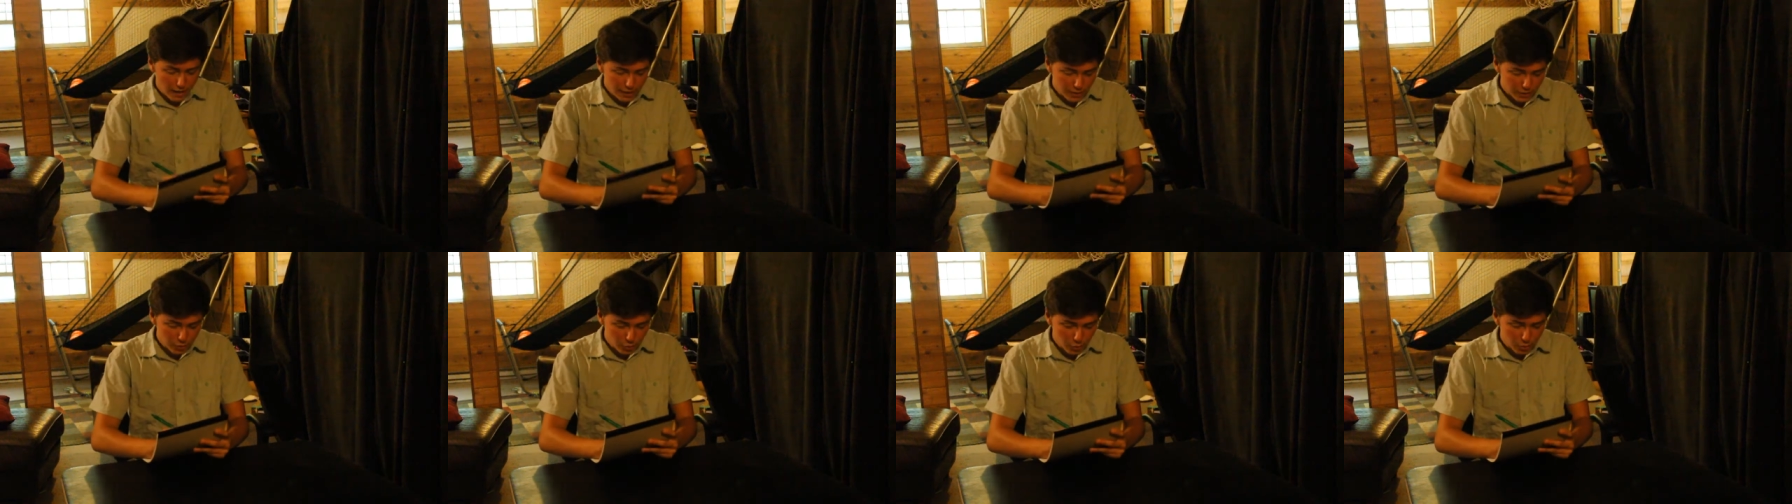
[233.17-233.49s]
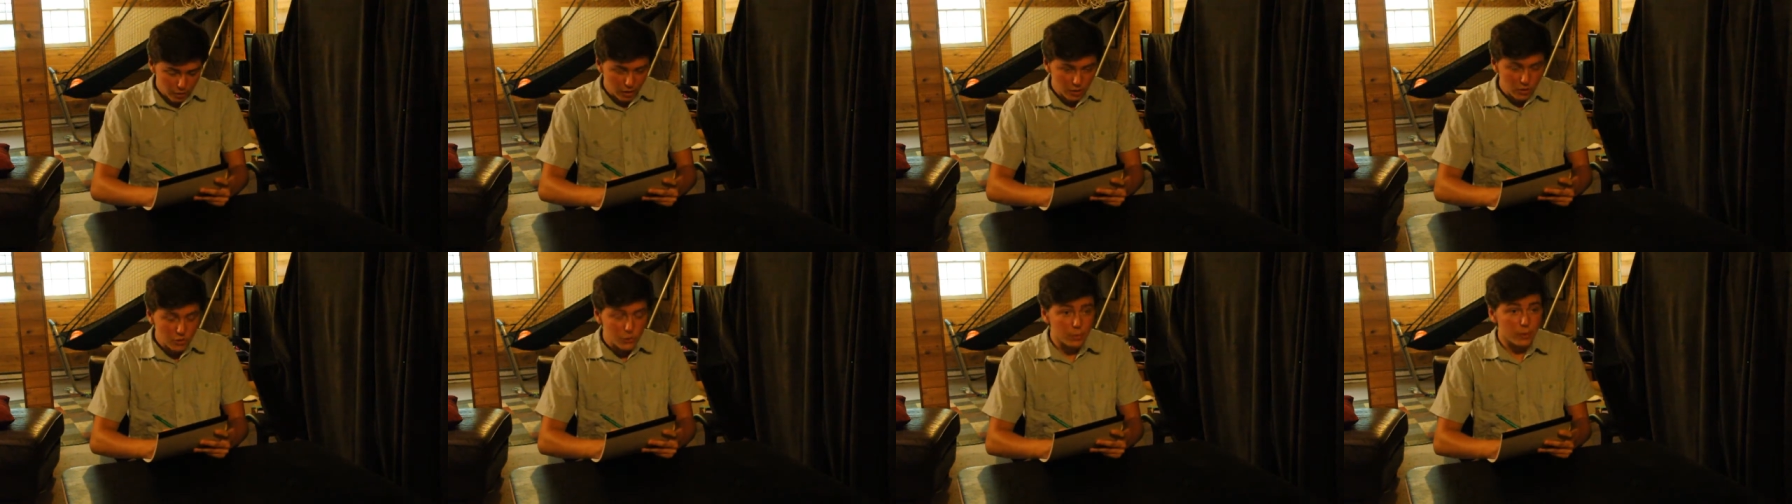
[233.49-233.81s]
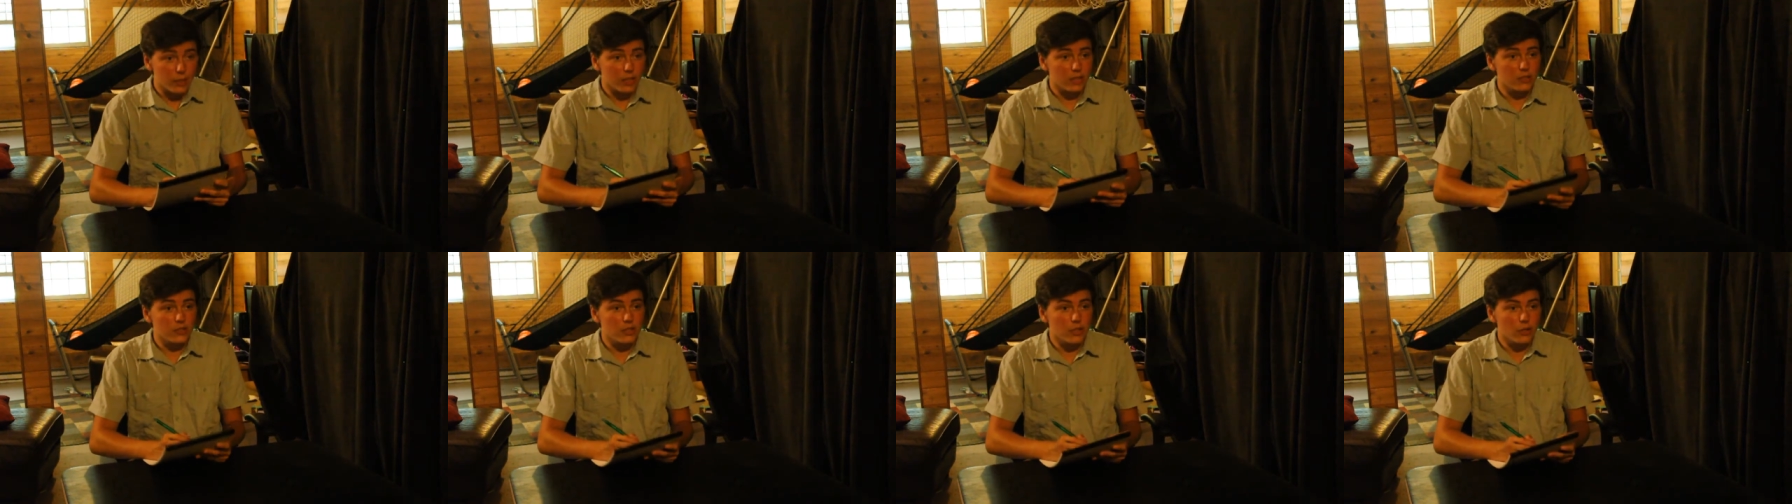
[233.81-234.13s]
and you know what else
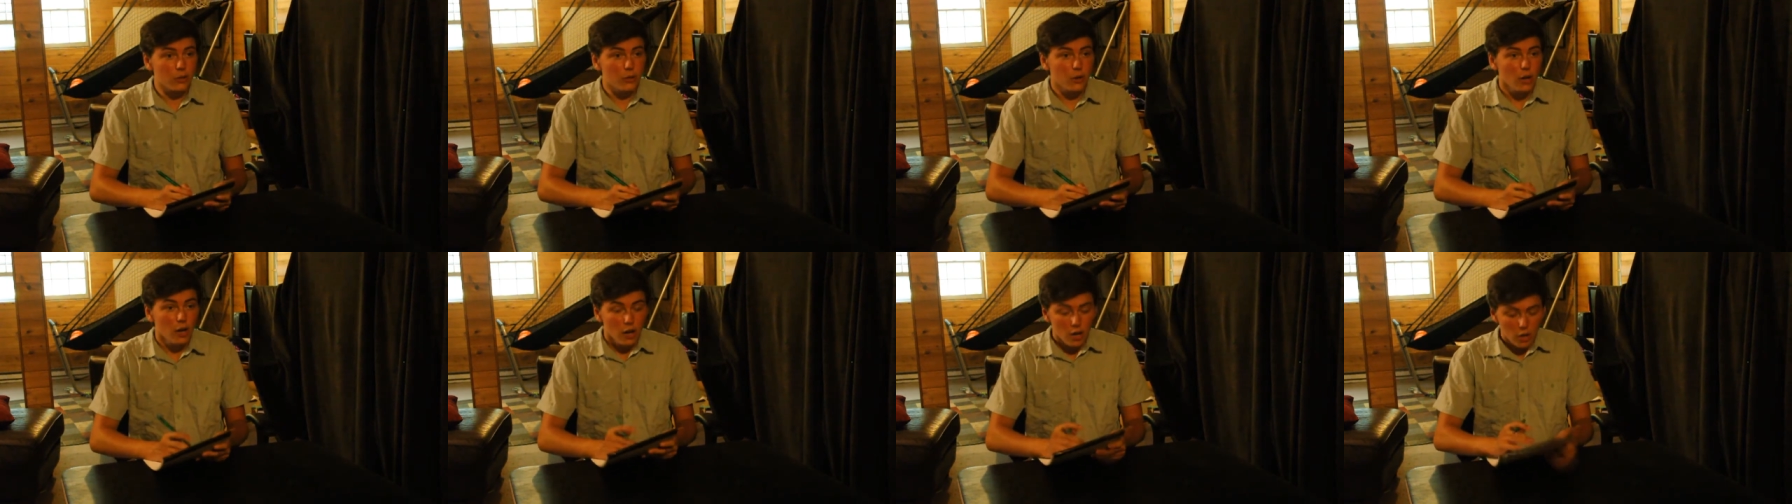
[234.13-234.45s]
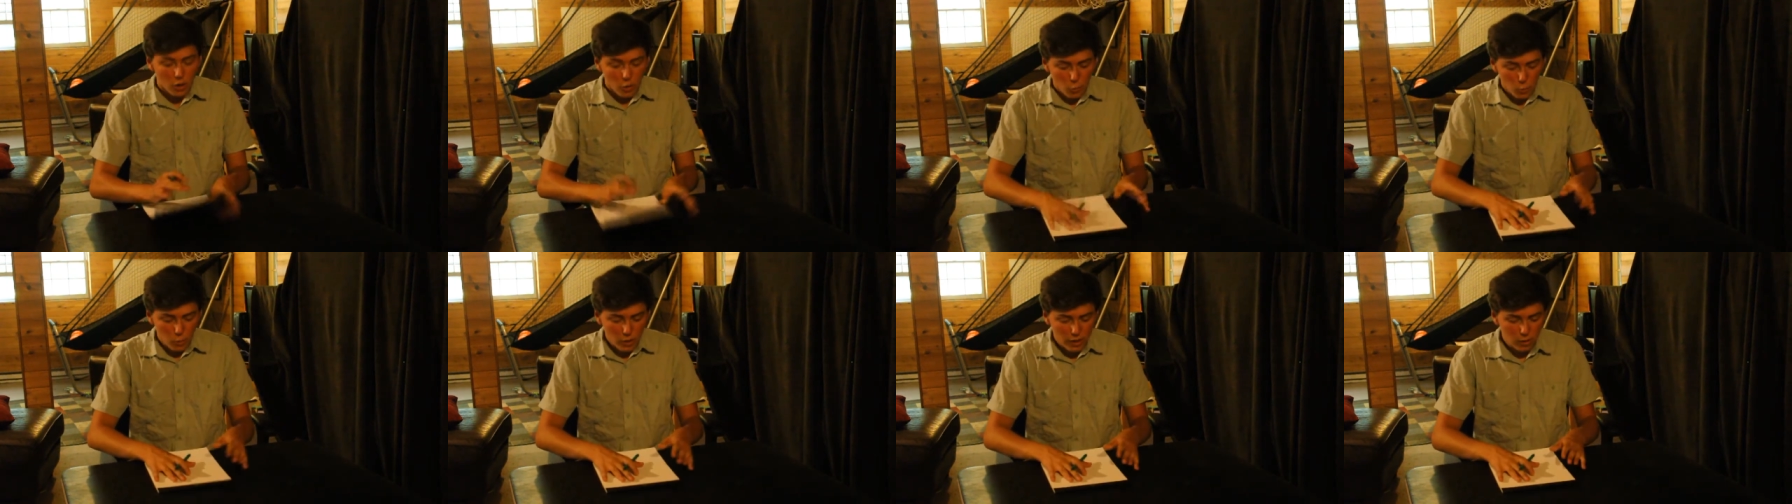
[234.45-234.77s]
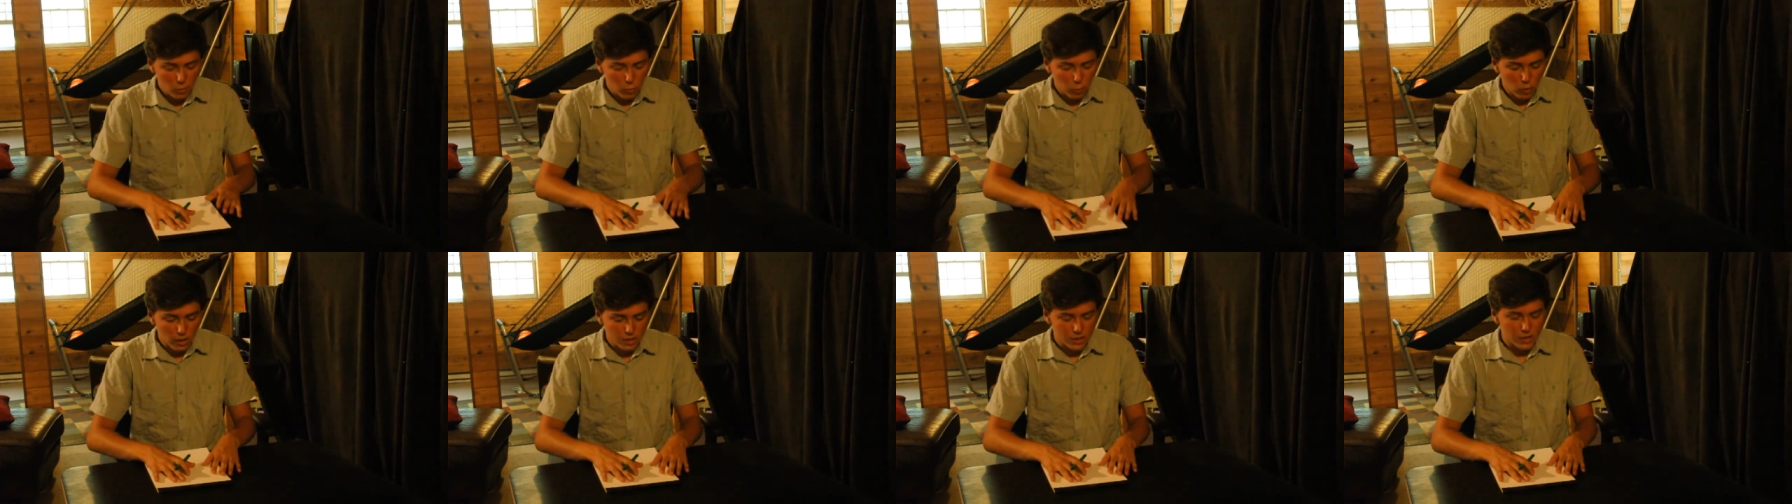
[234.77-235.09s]
we could do? We
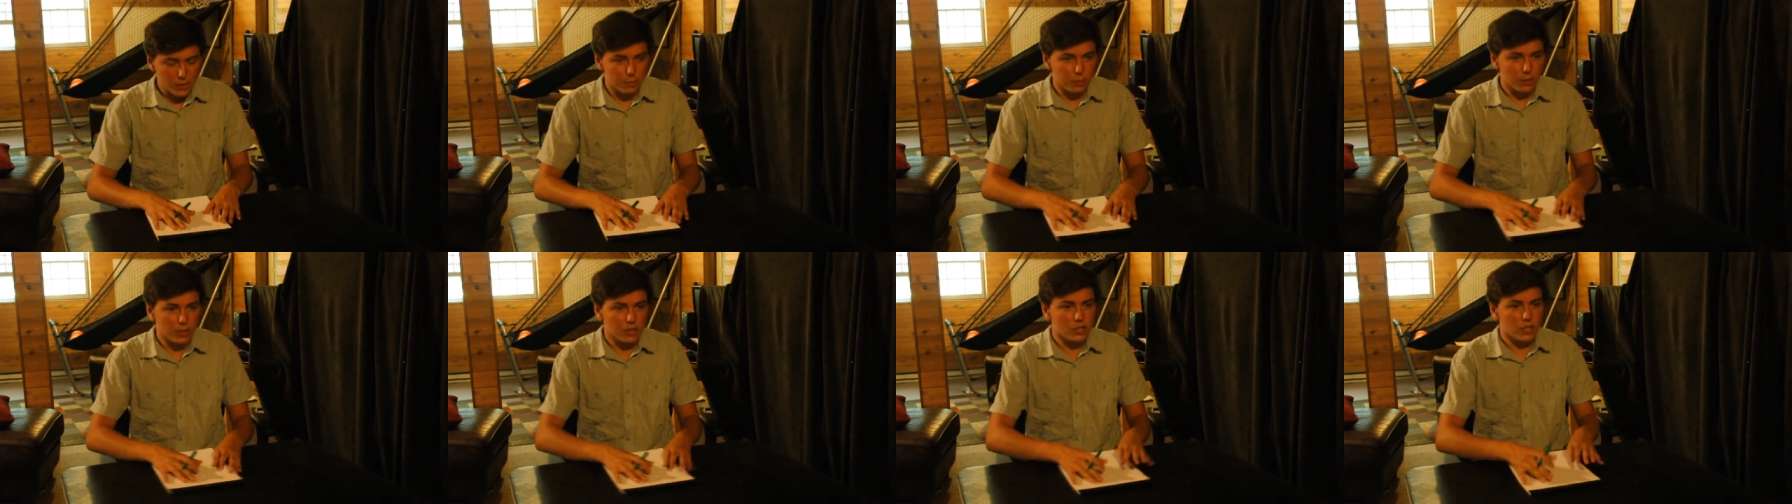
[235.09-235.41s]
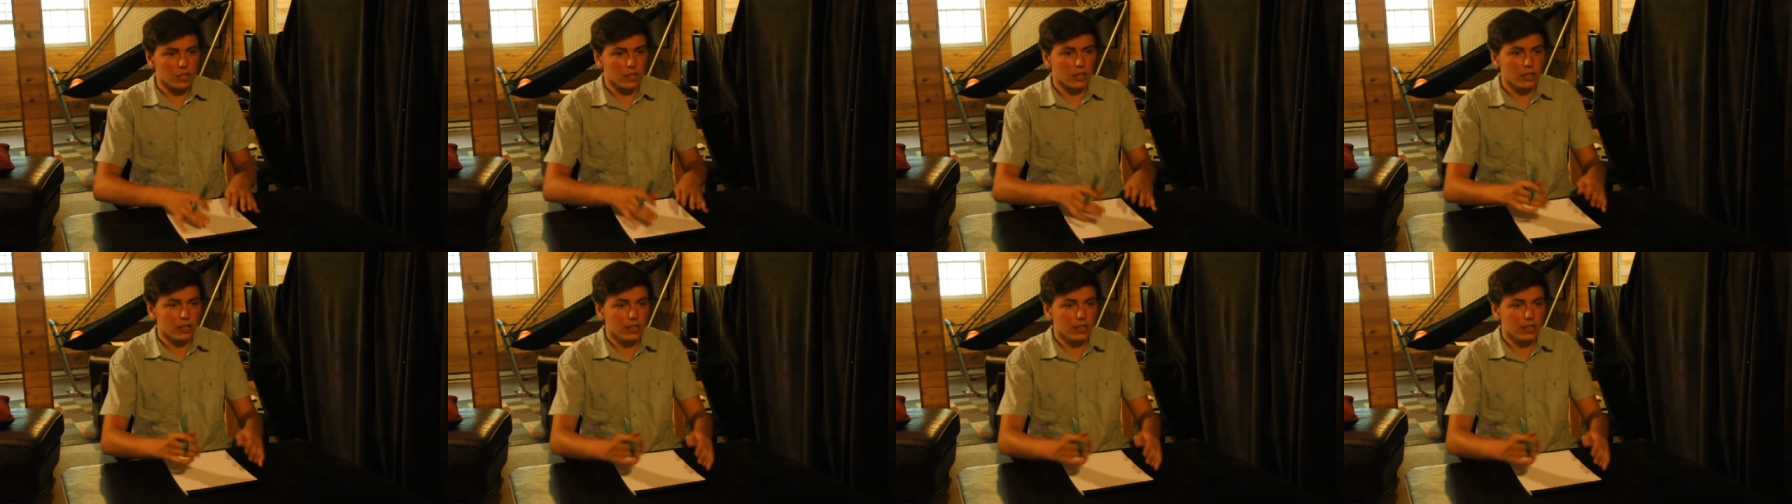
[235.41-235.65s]
could watch a bunch of